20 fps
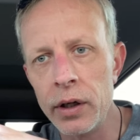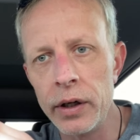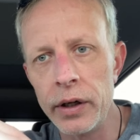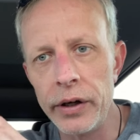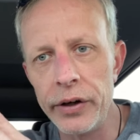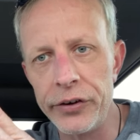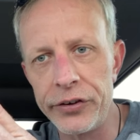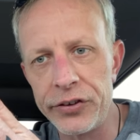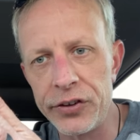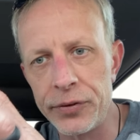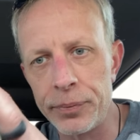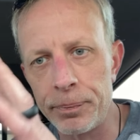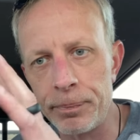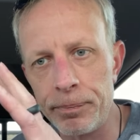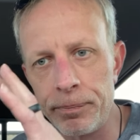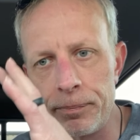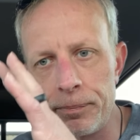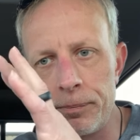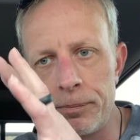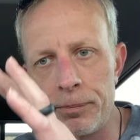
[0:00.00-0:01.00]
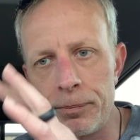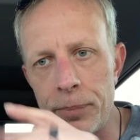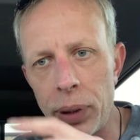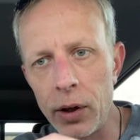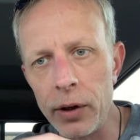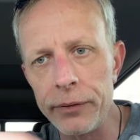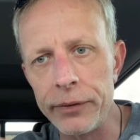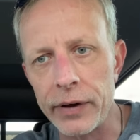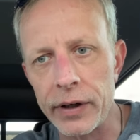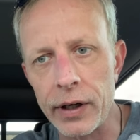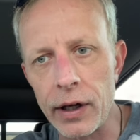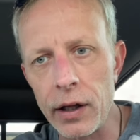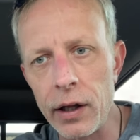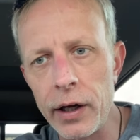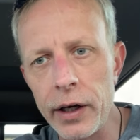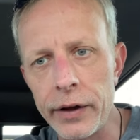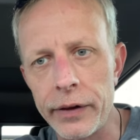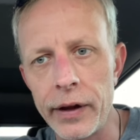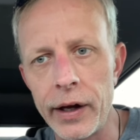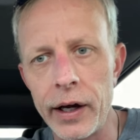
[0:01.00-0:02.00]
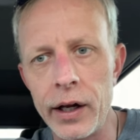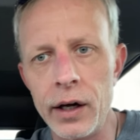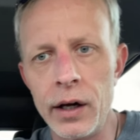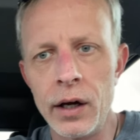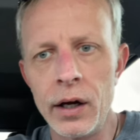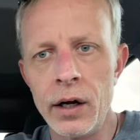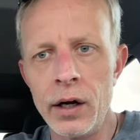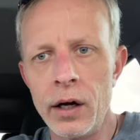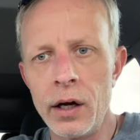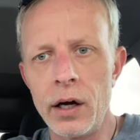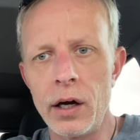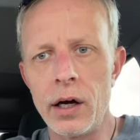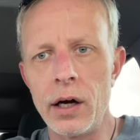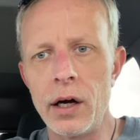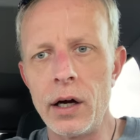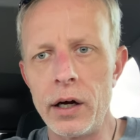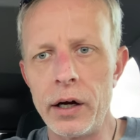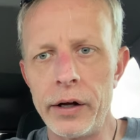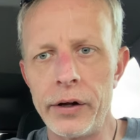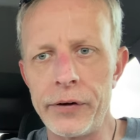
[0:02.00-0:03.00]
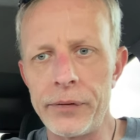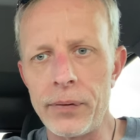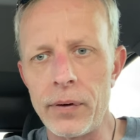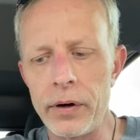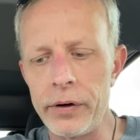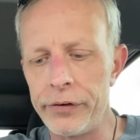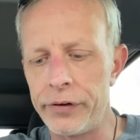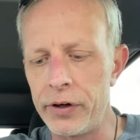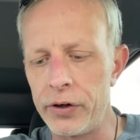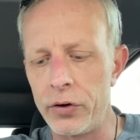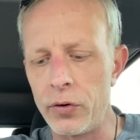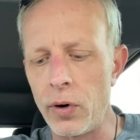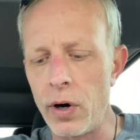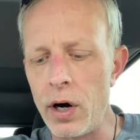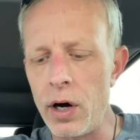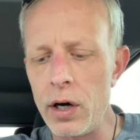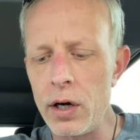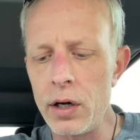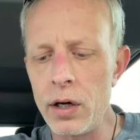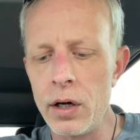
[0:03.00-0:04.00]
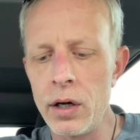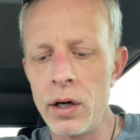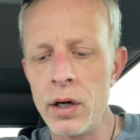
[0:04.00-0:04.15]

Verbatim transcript: It's just perfect. I like that. Uh, as far as the draw,